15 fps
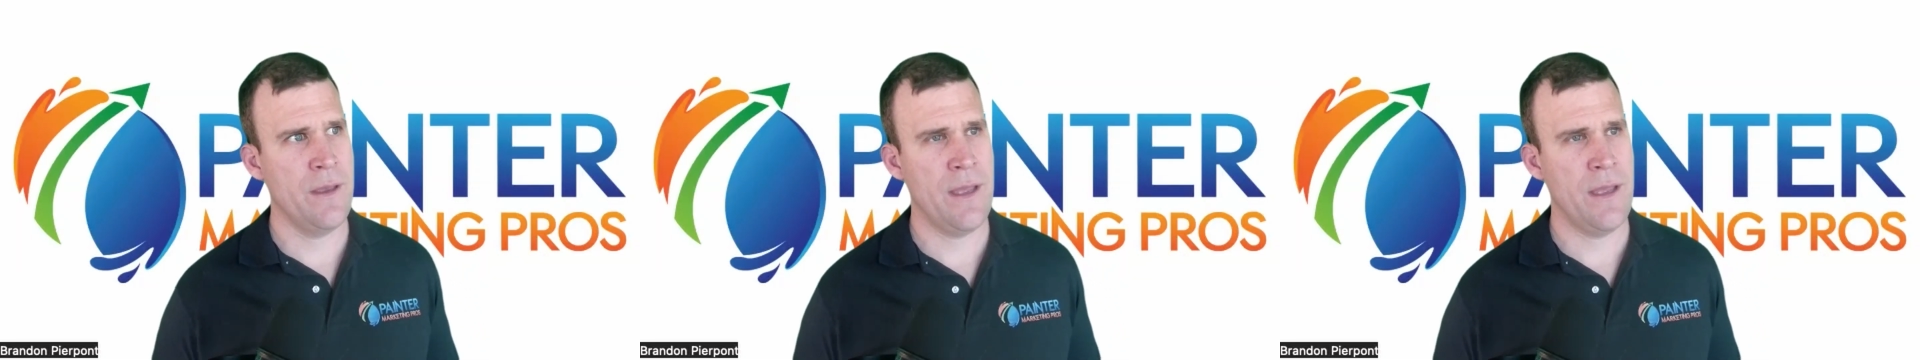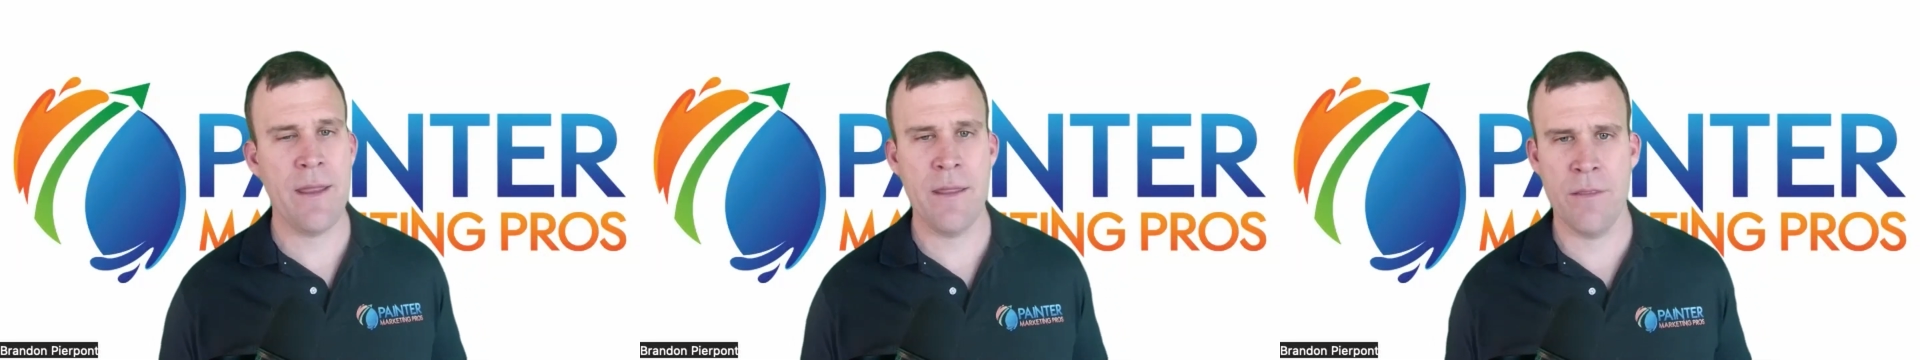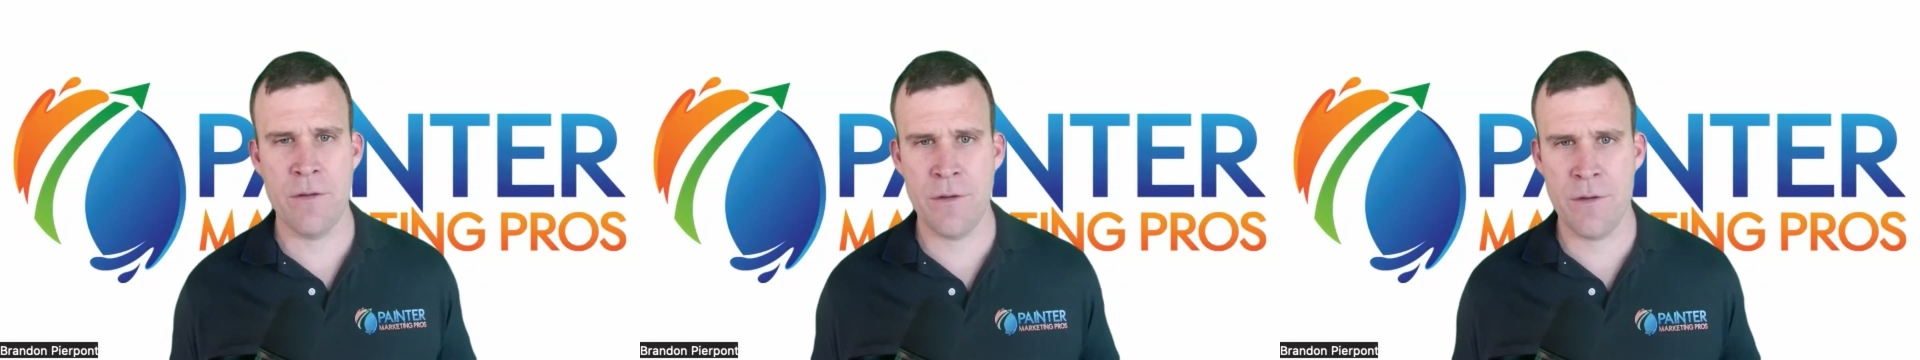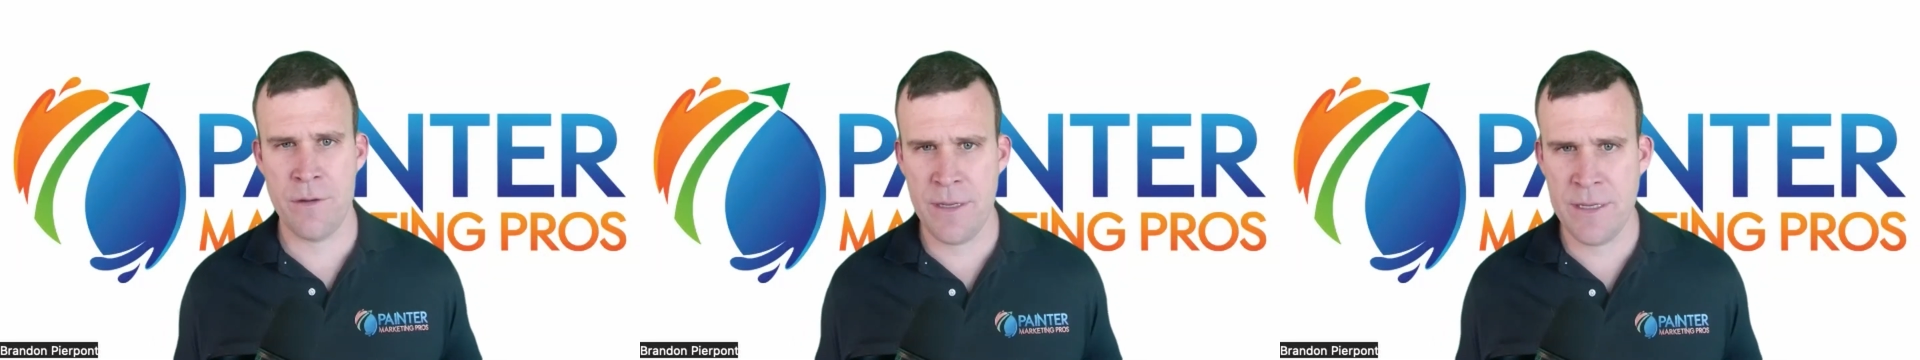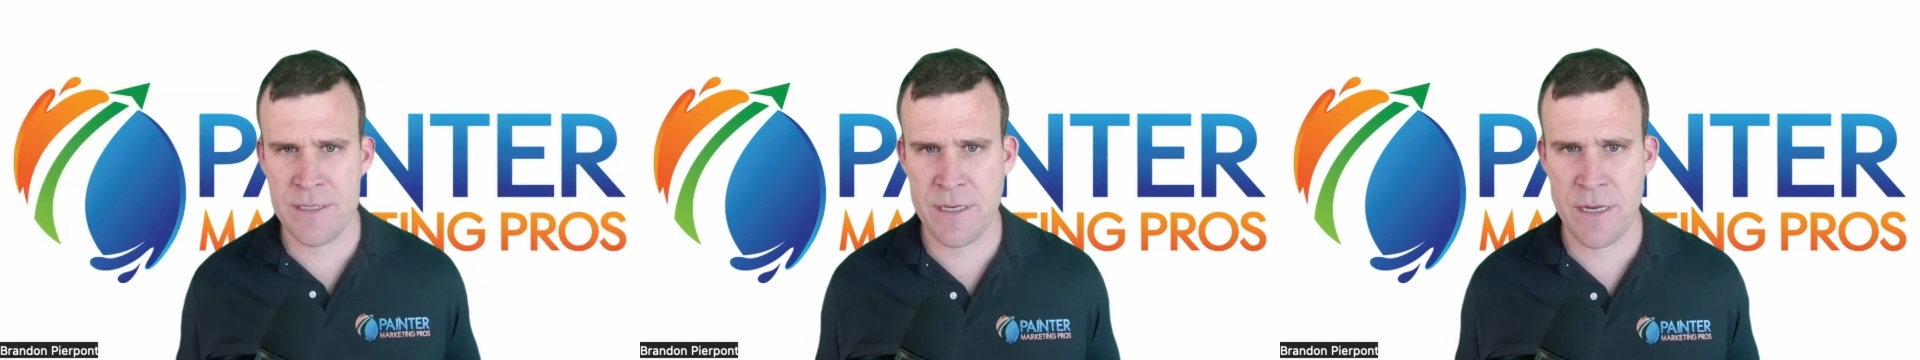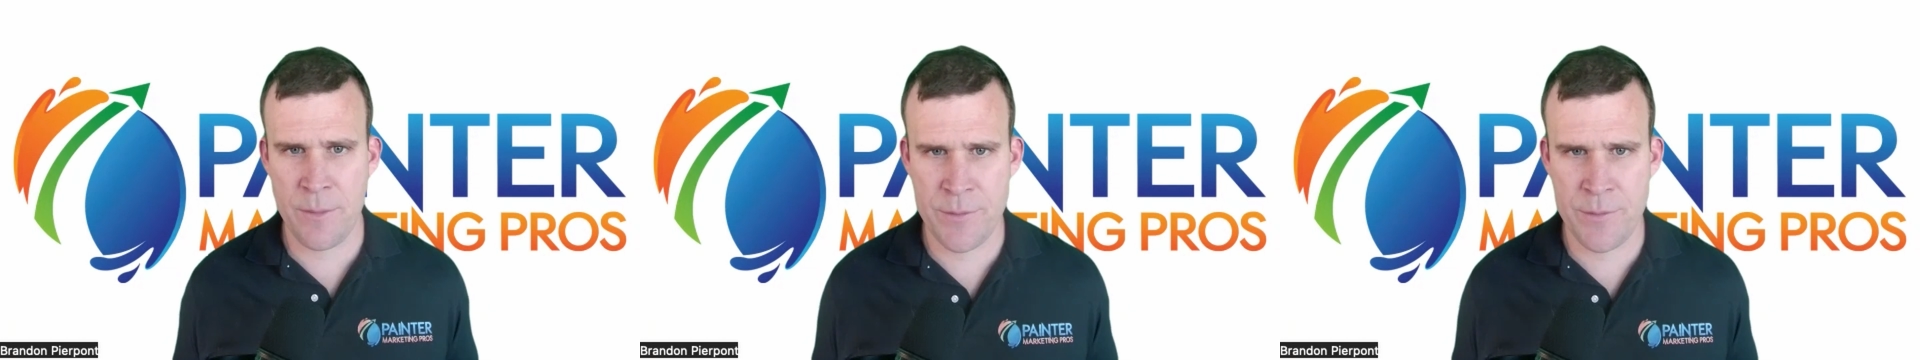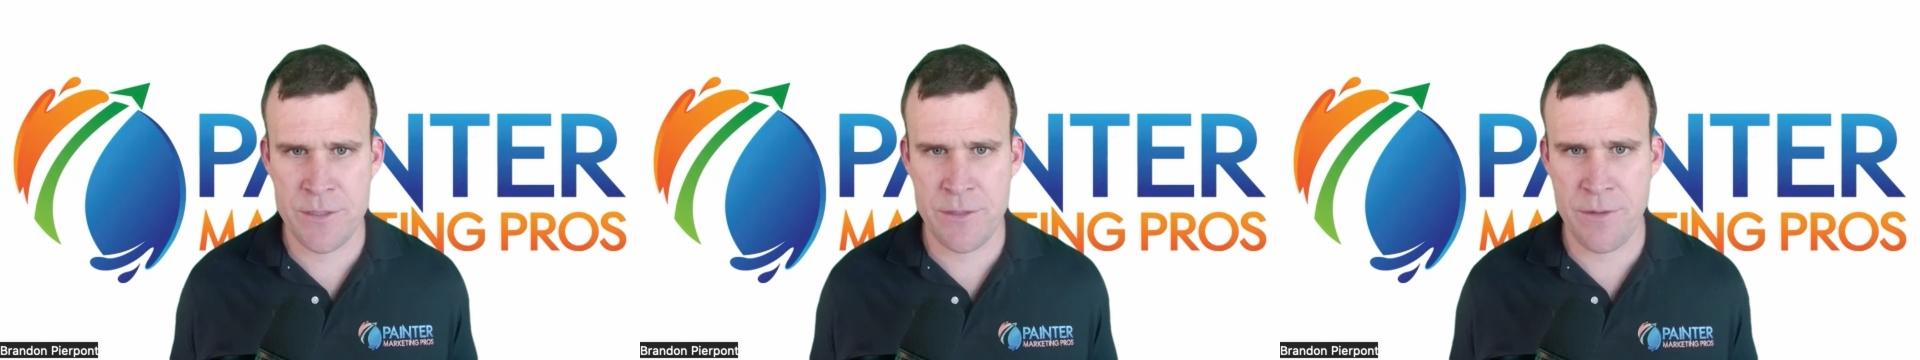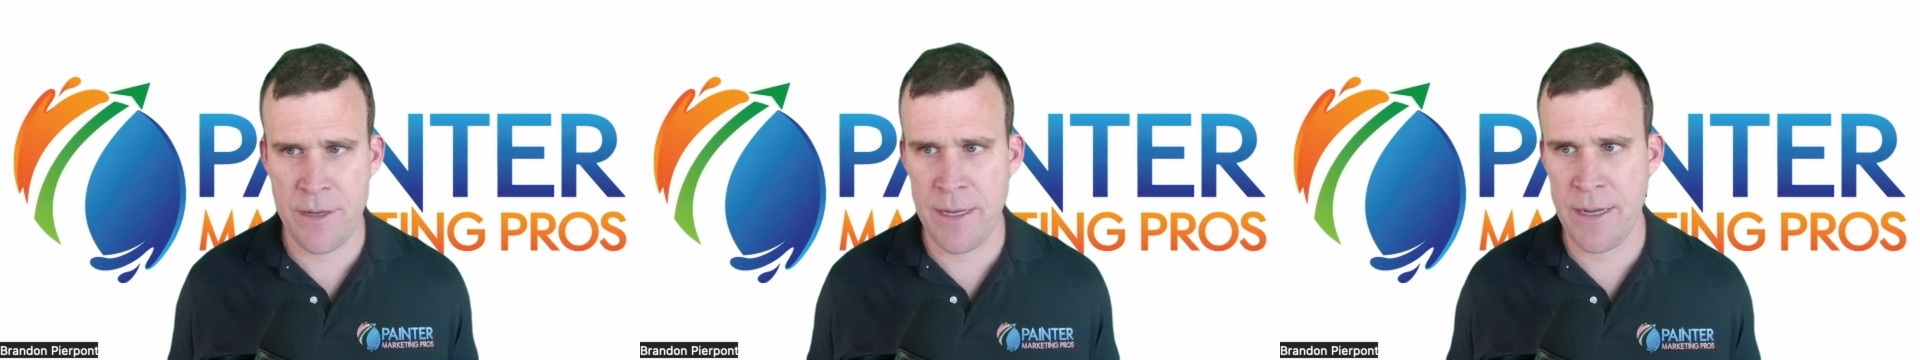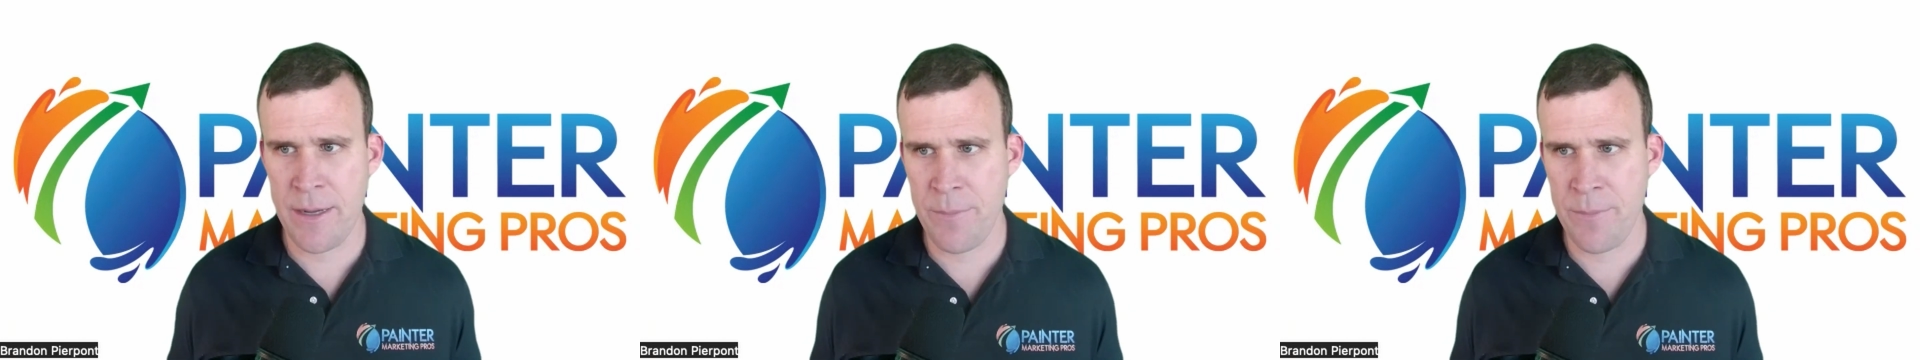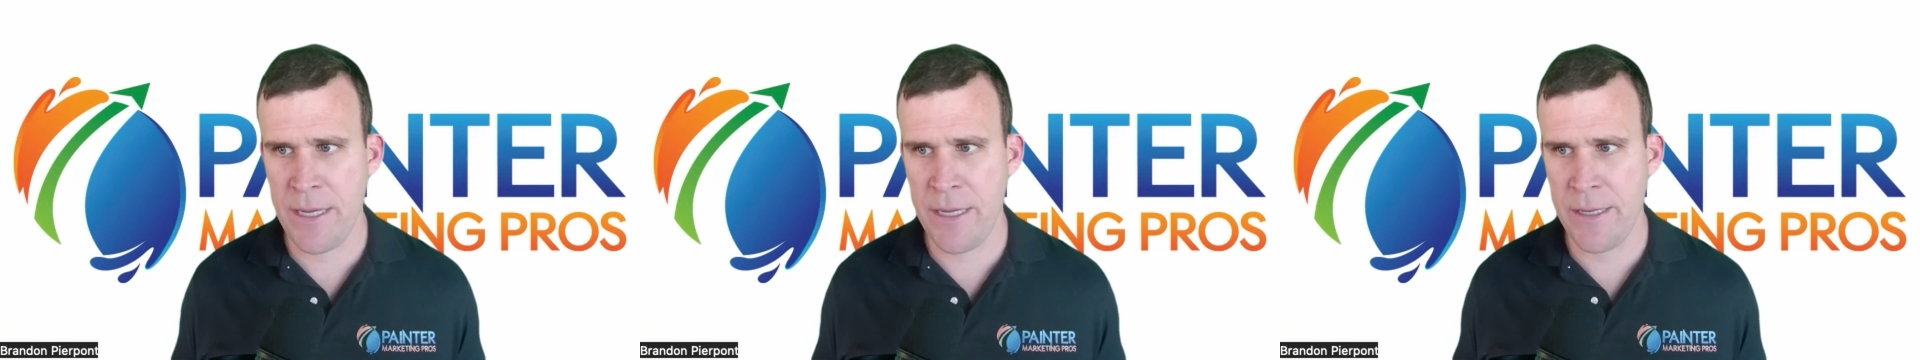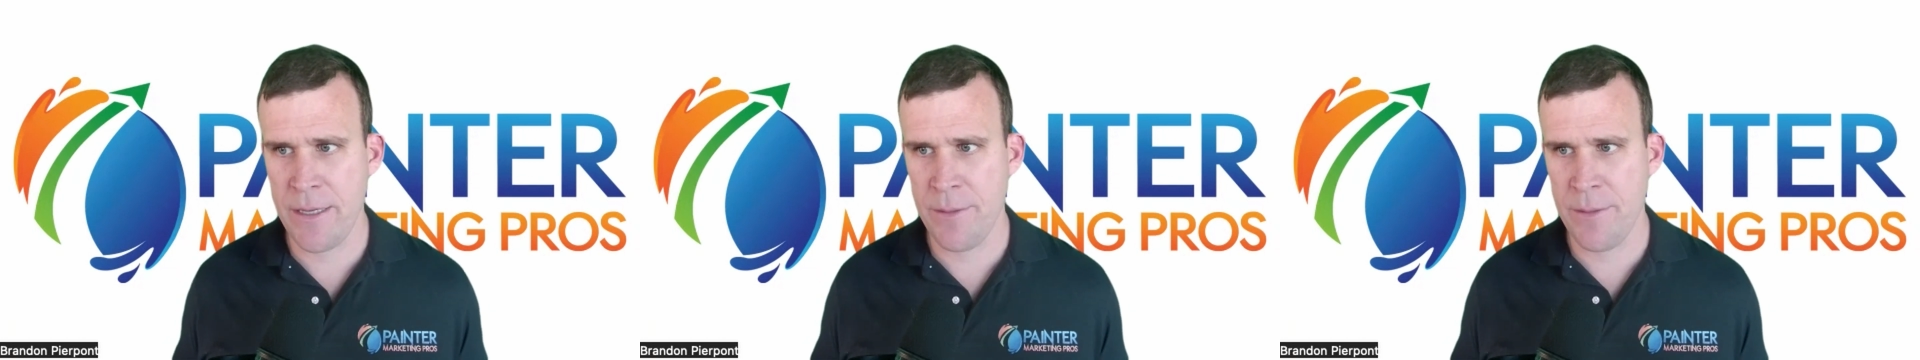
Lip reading: hey, there is an opportunity at a painting